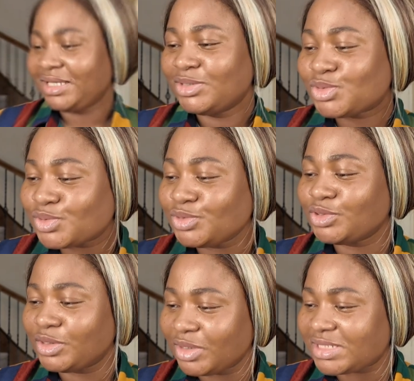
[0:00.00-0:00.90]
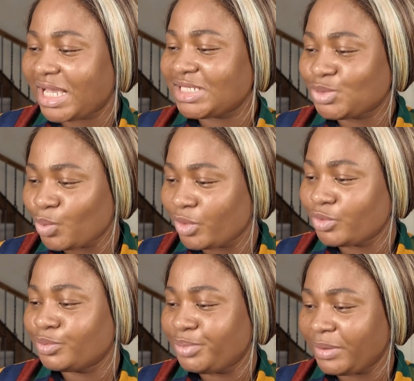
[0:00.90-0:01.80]
Soon your daughters
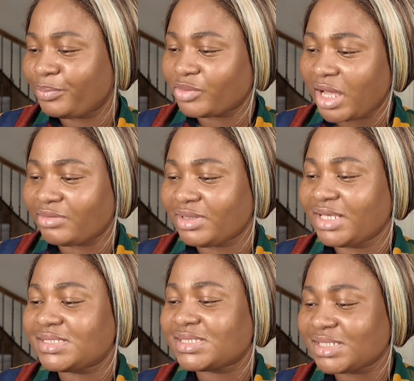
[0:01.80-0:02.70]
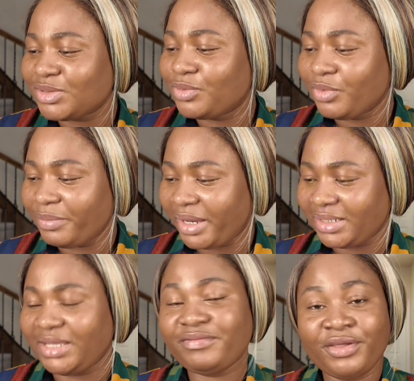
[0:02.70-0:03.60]
will be proudly single women
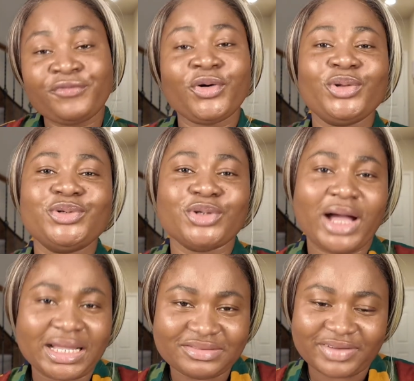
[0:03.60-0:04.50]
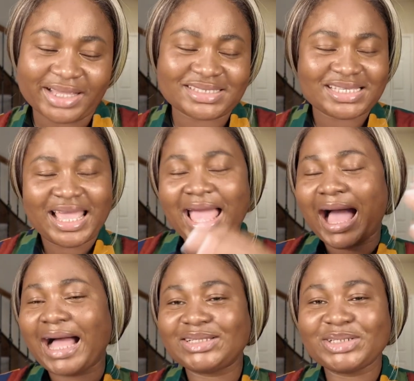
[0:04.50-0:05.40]
if they follow your advice.
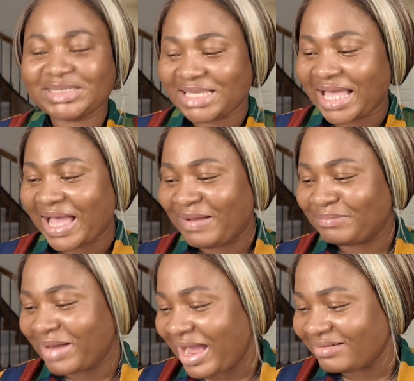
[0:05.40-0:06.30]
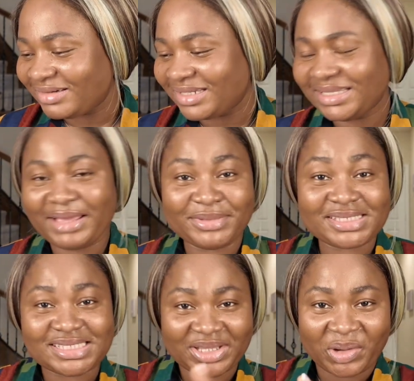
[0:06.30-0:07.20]
Her daughter are married. Let me
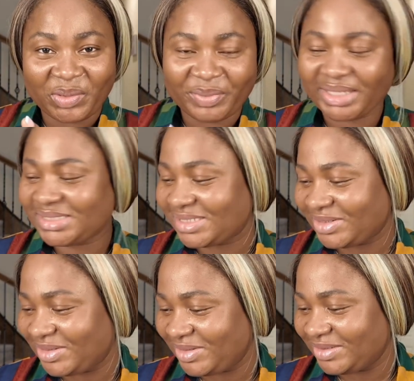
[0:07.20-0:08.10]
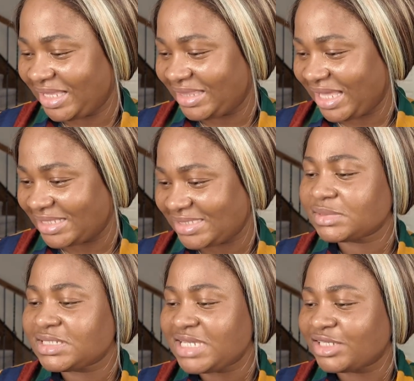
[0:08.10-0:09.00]
see comments under that.
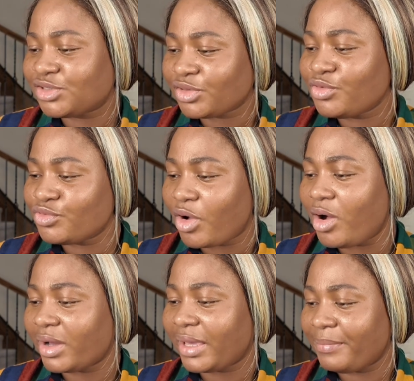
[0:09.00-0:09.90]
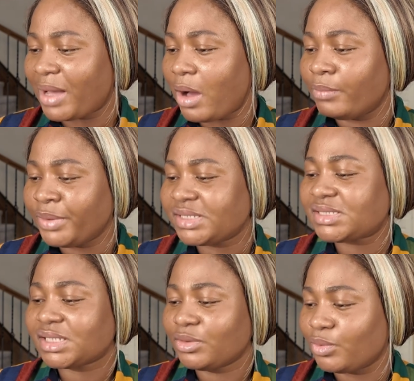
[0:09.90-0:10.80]
There's nothing wrong about being
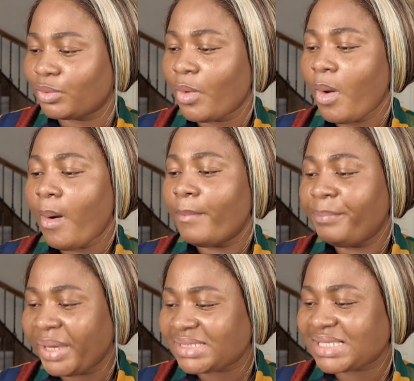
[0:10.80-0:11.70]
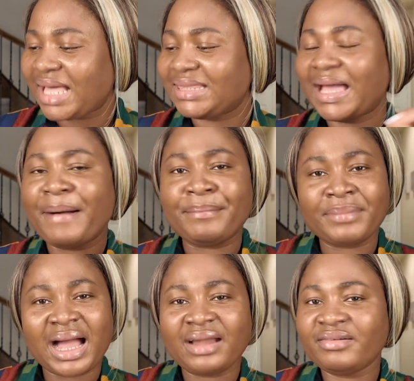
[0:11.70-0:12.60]
single. Better than
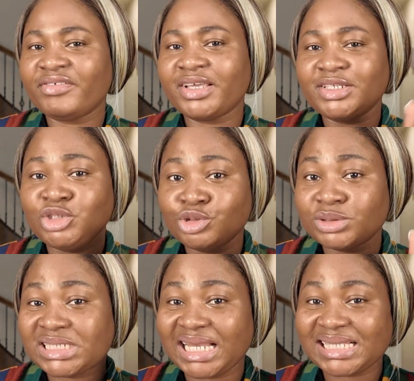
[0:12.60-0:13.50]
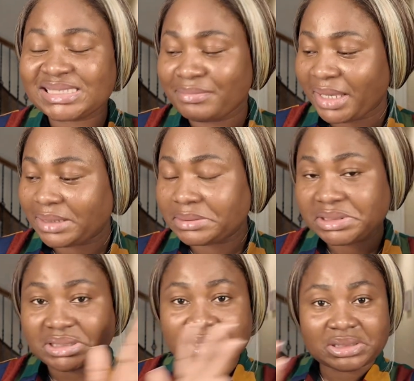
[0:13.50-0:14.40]
marrying useless men.
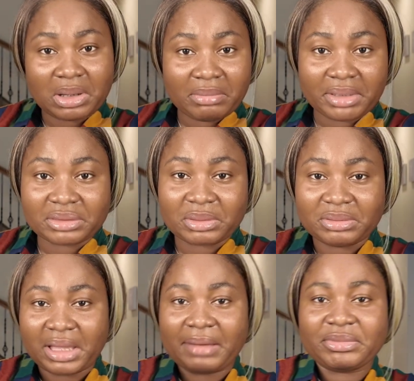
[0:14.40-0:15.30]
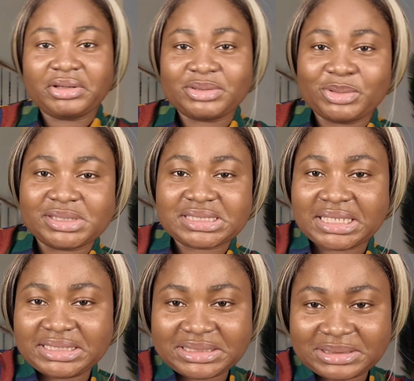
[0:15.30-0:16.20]
This is comment though. I'm not the one
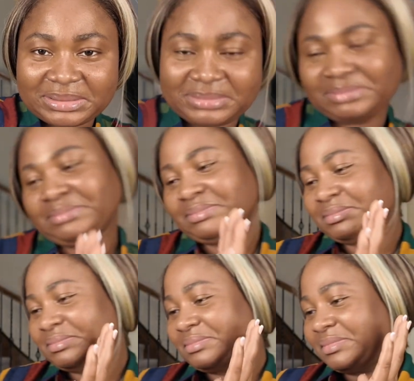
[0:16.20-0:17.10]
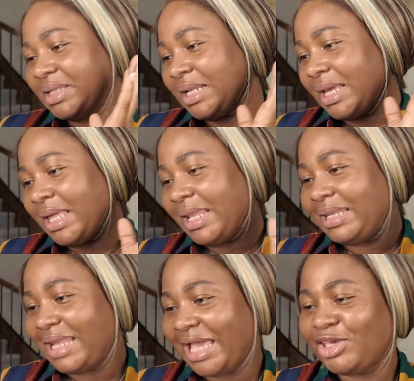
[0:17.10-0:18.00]
saying it though.
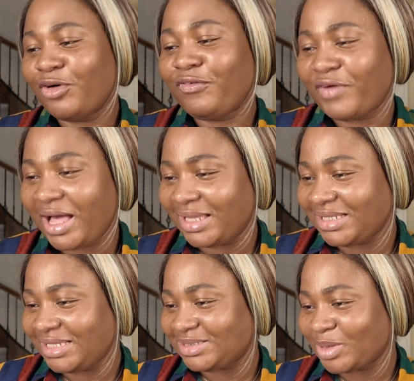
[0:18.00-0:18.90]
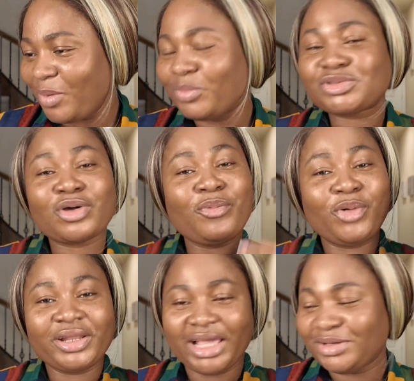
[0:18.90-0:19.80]
Like your father. And then
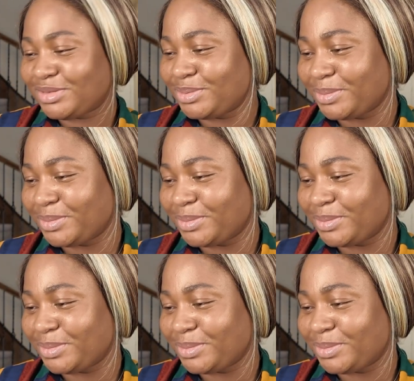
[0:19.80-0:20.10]
someone else...